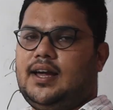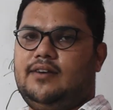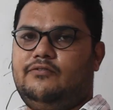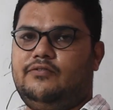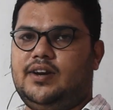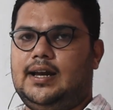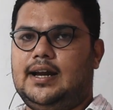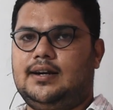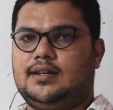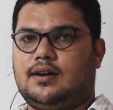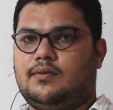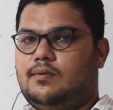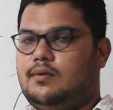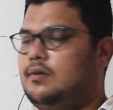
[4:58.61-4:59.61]
every
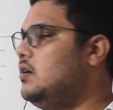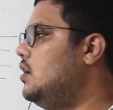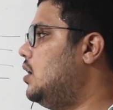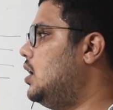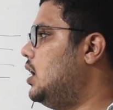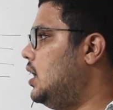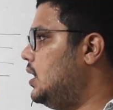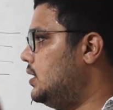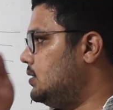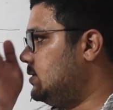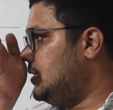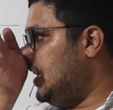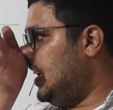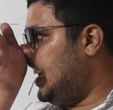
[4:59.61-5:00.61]
letter
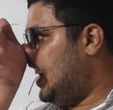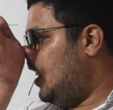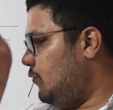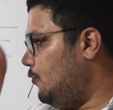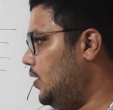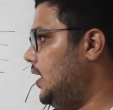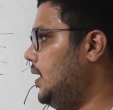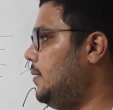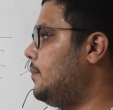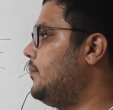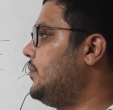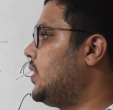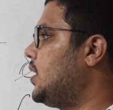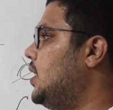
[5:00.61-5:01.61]
See
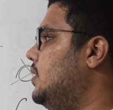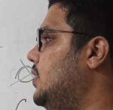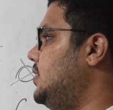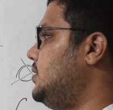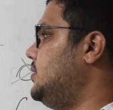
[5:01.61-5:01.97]
carefully the